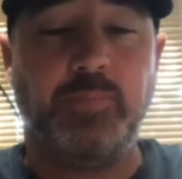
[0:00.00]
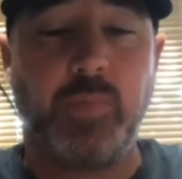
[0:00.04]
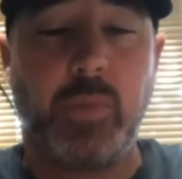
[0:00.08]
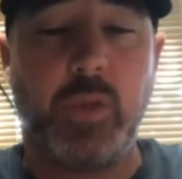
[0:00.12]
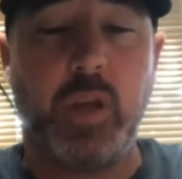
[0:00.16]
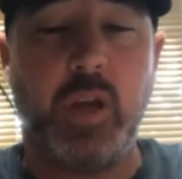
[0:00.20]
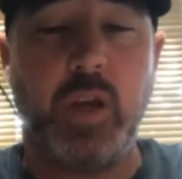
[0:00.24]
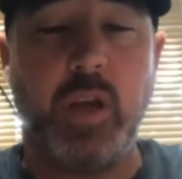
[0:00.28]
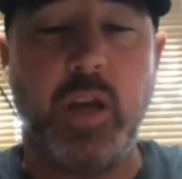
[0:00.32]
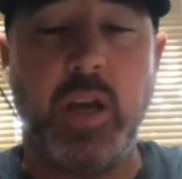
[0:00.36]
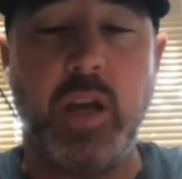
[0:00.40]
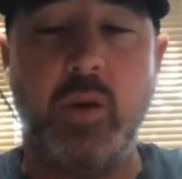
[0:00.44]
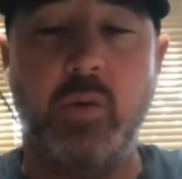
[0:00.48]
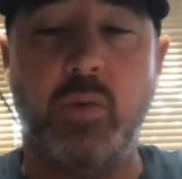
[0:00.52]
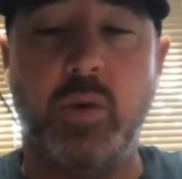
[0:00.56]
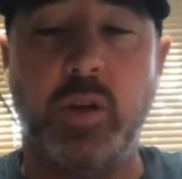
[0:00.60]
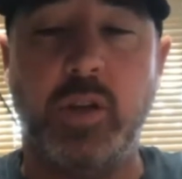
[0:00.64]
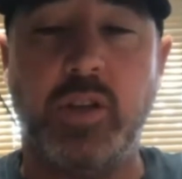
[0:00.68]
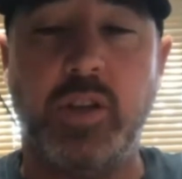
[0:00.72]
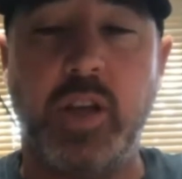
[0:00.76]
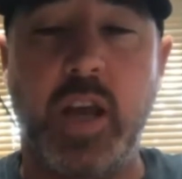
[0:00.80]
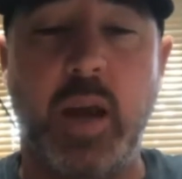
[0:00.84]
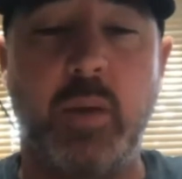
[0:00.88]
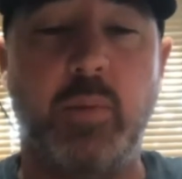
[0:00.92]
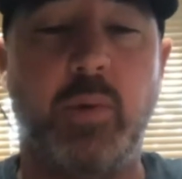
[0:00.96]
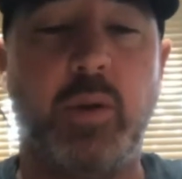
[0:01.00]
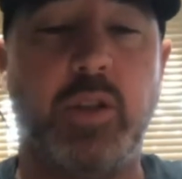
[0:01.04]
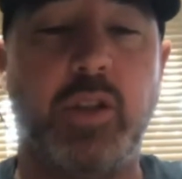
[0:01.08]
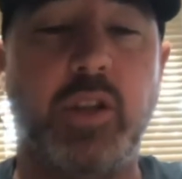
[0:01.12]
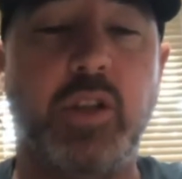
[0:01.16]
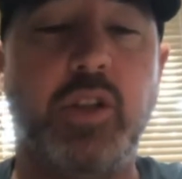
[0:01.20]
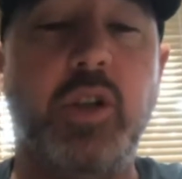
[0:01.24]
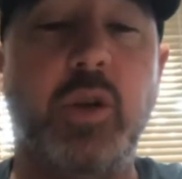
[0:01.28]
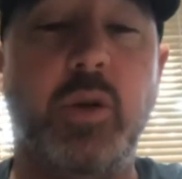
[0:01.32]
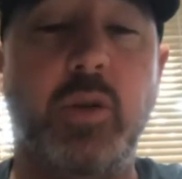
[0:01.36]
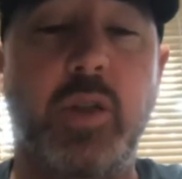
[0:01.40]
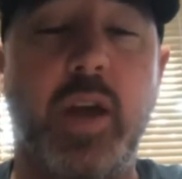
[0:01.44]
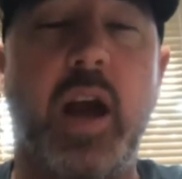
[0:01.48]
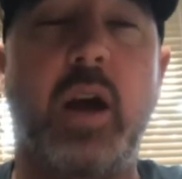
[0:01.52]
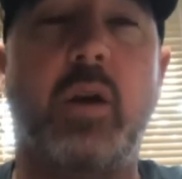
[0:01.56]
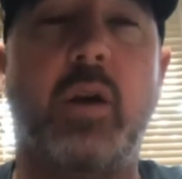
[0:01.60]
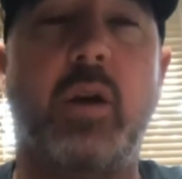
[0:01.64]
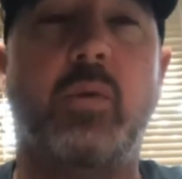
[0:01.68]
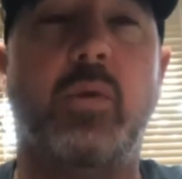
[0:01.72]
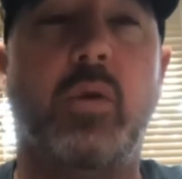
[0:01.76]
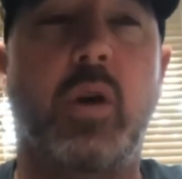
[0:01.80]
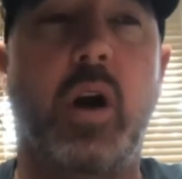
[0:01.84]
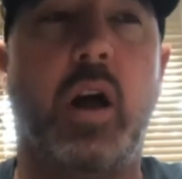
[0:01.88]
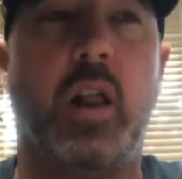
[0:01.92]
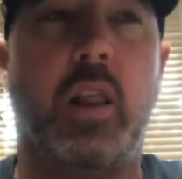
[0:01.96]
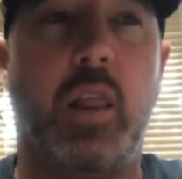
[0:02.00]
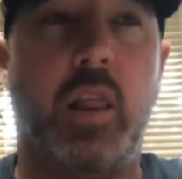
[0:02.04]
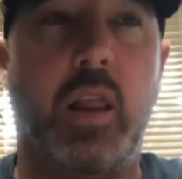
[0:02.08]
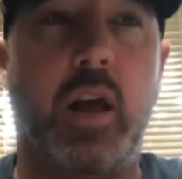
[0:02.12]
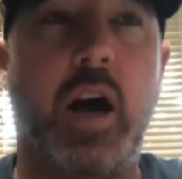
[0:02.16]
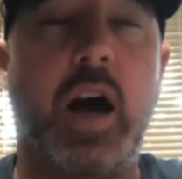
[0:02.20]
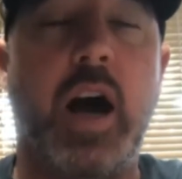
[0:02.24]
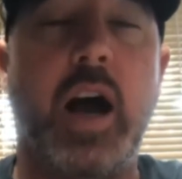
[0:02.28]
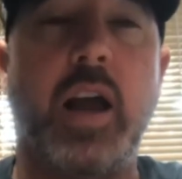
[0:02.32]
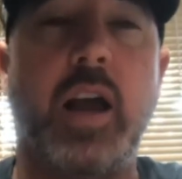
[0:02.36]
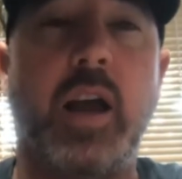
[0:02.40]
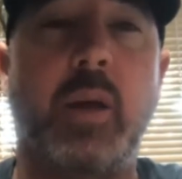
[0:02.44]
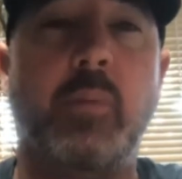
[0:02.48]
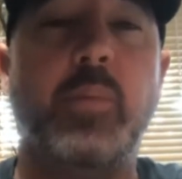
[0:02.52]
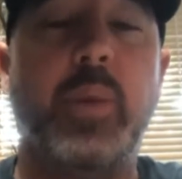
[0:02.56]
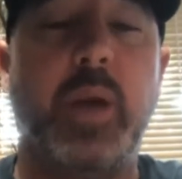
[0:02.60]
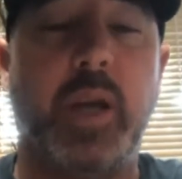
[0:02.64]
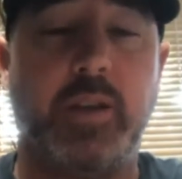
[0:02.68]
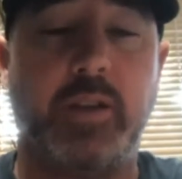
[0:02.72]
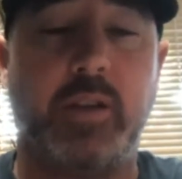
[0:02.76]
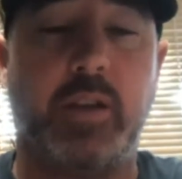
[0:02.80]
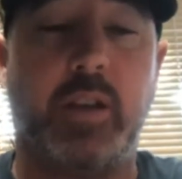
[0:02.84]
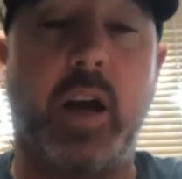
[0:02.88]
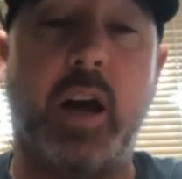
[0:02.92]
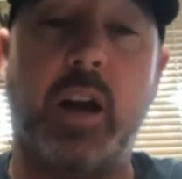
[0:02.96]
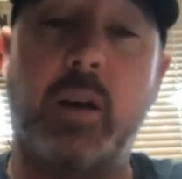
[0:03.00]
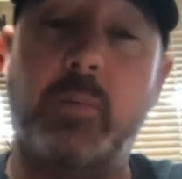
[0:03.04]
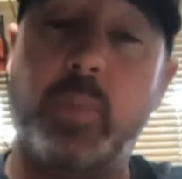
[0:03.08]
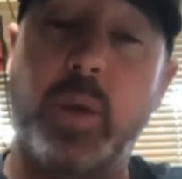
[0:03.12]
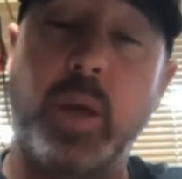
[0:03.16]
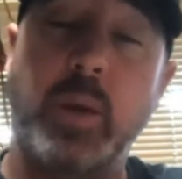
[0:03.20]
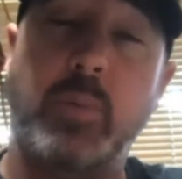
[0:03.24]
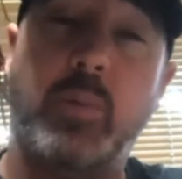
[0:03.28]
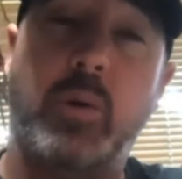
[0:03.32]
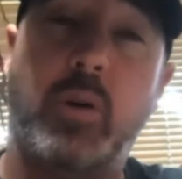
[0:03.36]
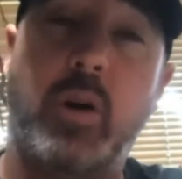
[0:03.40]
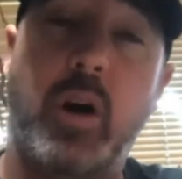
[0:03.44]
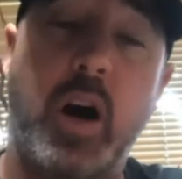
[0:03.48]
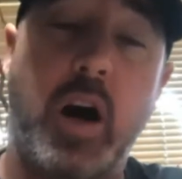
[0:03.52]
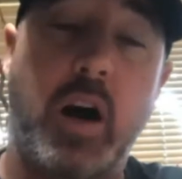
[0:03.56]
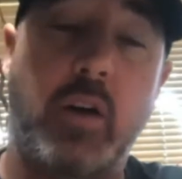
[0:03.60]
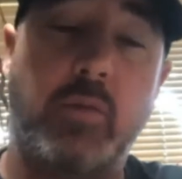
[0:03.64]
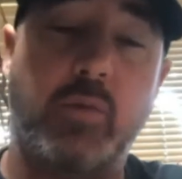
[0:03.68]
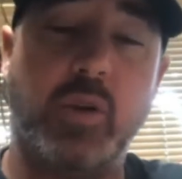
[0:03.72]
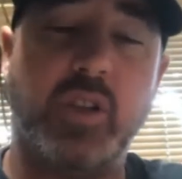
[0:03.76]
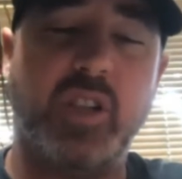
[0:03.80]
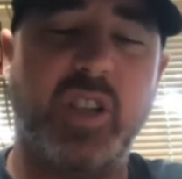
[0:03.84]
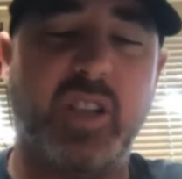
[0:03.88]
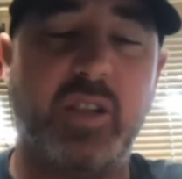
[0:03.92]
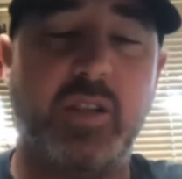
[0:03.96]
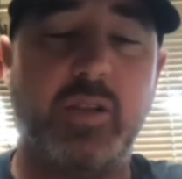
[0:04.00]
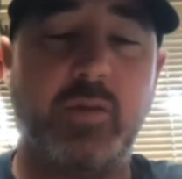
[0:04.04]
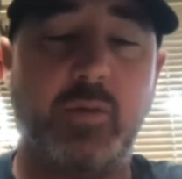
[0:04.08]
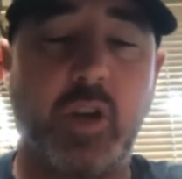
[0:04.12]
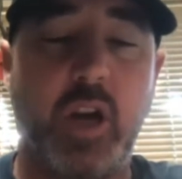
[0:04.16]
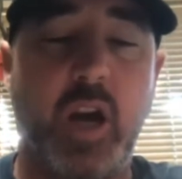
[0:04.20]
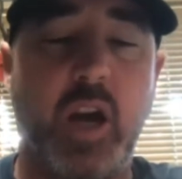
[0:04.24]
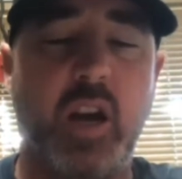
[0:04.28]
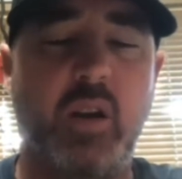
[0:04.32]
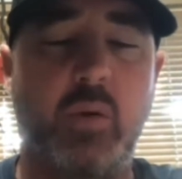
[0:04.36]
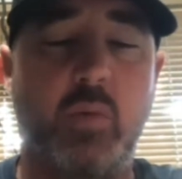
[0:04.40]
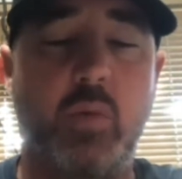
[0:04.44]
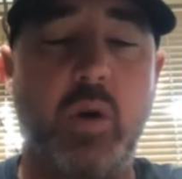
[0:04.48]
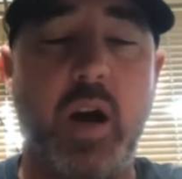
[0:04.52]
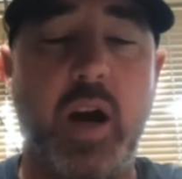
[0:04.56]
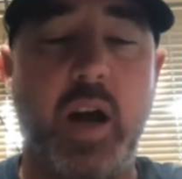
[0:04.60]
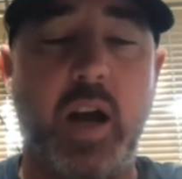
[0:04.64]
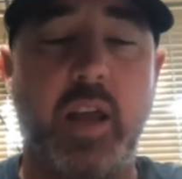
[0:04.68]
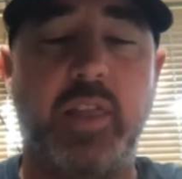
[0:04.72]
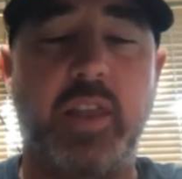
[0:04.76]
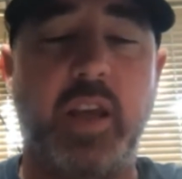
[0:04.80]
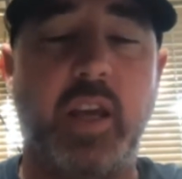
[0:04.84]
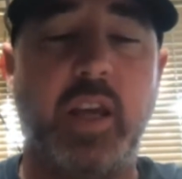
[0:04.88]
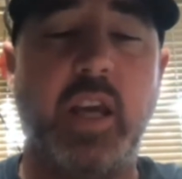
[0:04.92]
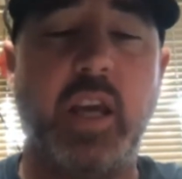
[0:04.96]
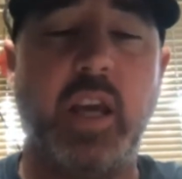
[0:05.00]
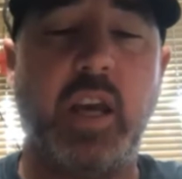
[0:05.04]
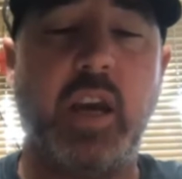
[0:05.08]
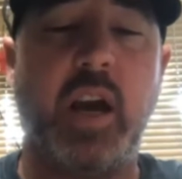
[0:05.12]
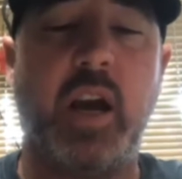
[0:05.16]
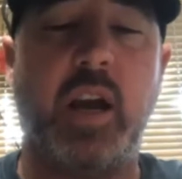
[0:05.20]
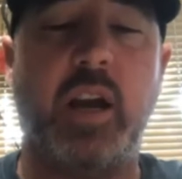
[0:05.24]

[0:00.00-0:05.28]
he was able to do that a lot and piss a lot of people off, which is kind of why I think he